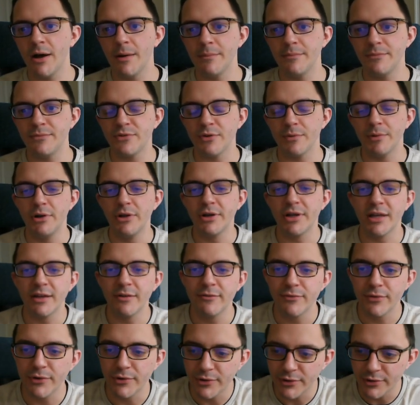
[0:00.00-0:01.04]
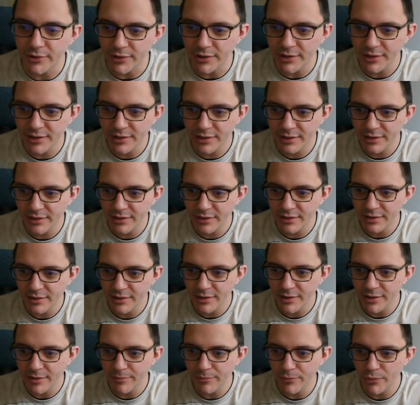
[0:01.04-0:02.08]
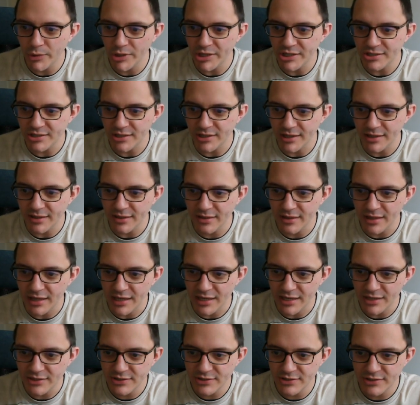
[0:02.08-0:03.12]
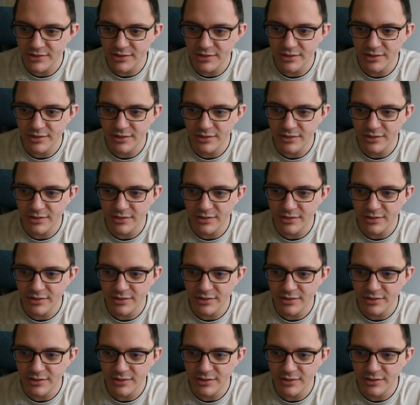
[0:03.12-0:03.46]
So we're looking for points like this